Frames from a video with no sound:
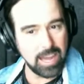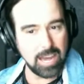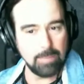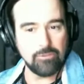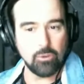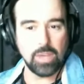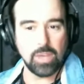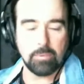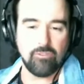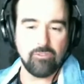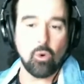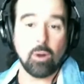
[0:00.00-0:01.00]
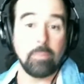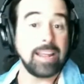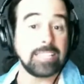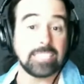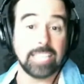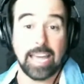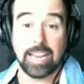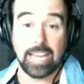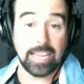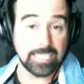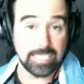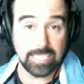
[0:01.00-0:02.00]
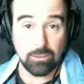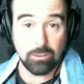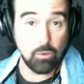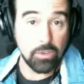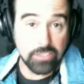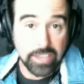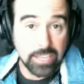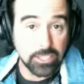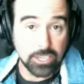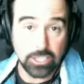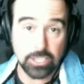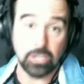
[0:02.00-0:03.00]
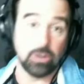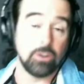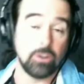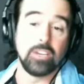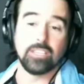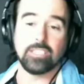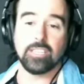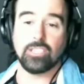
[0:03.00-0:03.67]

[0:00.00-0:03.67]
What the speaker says: before they perform, and that's an excellent thing to do to